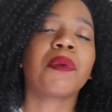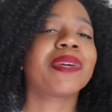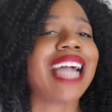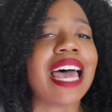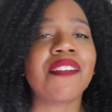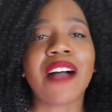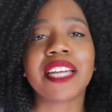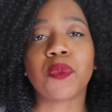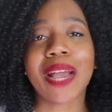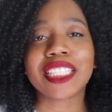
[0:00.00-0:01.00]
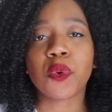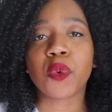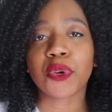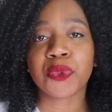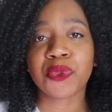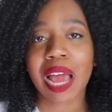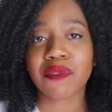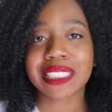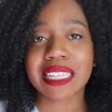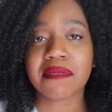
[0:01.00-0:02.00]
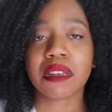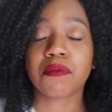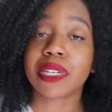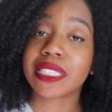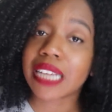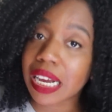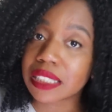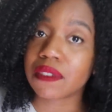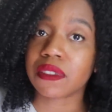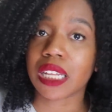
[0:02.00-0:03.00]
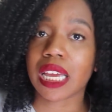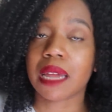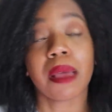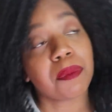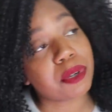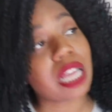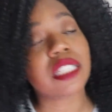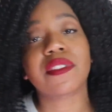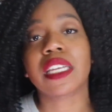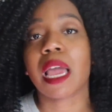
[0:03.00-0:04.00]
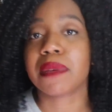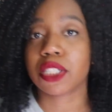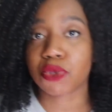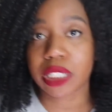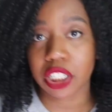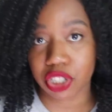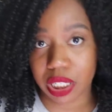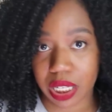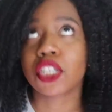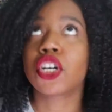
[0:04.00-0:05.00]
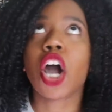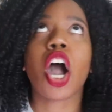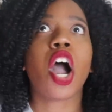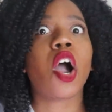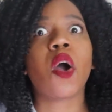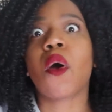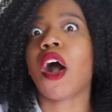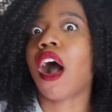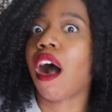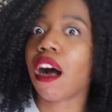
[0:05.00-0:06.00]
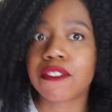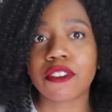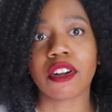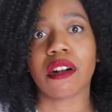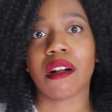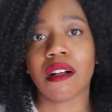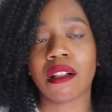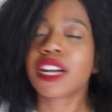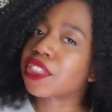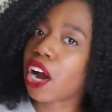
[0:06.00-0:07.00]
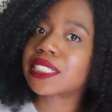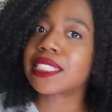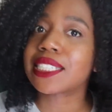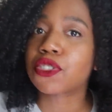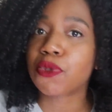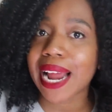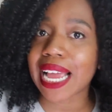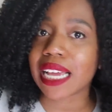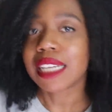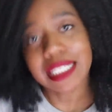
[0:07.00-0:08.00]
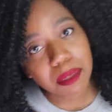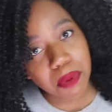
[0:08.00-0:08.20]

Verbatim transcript: But we gotta find a way to work through that resentment productively. And by productively, I mean strategically. Go off, girl. Catharsis is great, it's